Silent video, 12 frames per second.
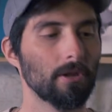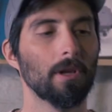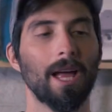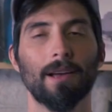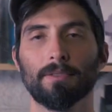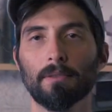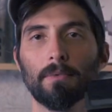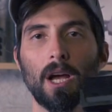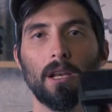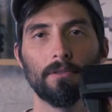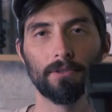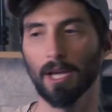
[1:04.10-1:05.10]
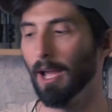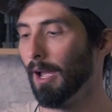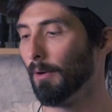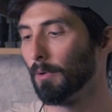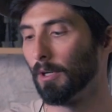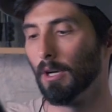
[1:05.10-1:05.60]
you'll have some kind of
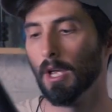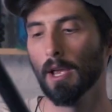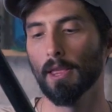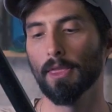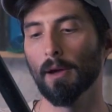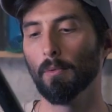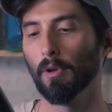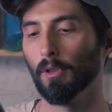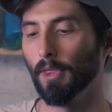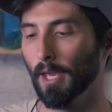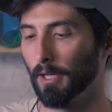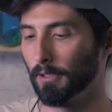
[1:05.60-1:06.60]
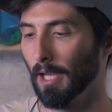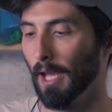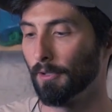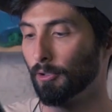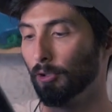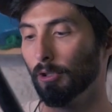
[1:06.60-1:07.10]
tower that will then
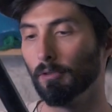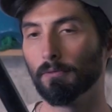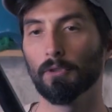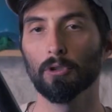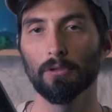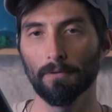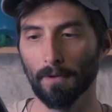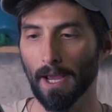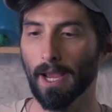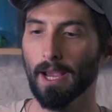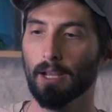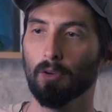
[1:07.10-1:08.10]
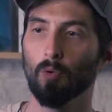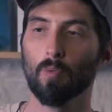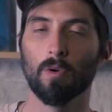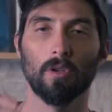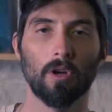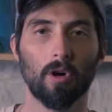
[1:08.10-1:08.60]
attach to your roof and
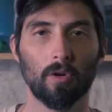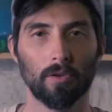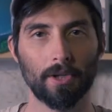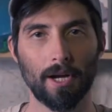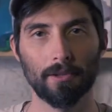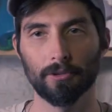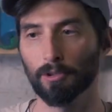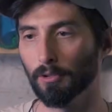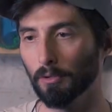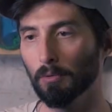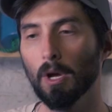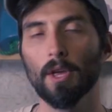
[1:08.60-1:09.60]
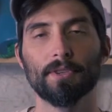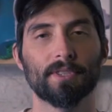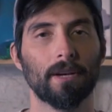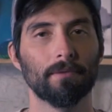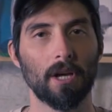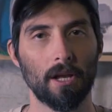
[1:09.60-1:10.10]
will hold on to
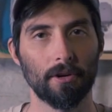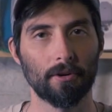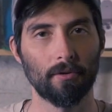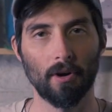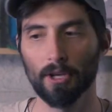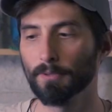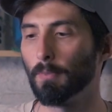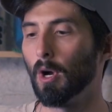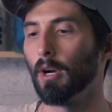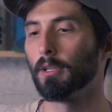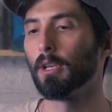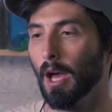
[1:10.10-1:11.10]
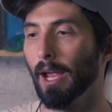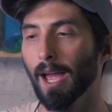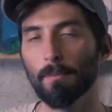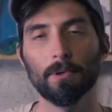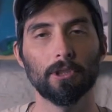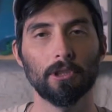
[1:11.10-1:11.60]
some kind of crossbars. I
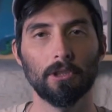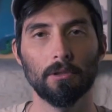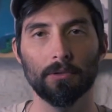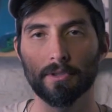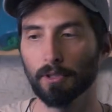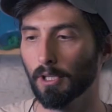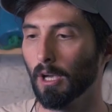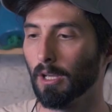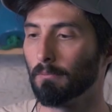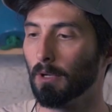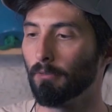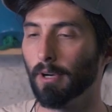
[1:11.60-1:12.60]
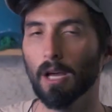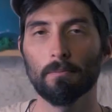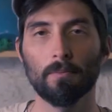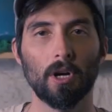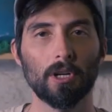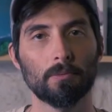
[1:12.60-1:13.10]
happen to use the Yakima
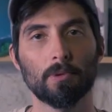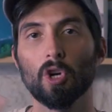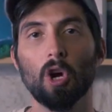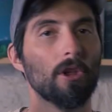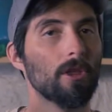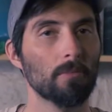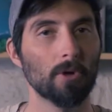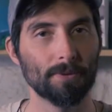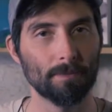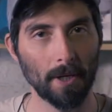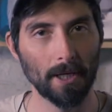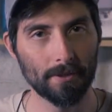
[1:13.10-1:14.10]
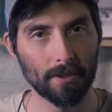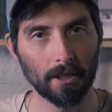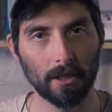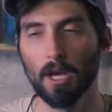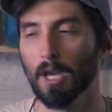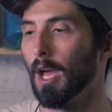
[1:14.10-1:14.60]
round bars, which are the most basic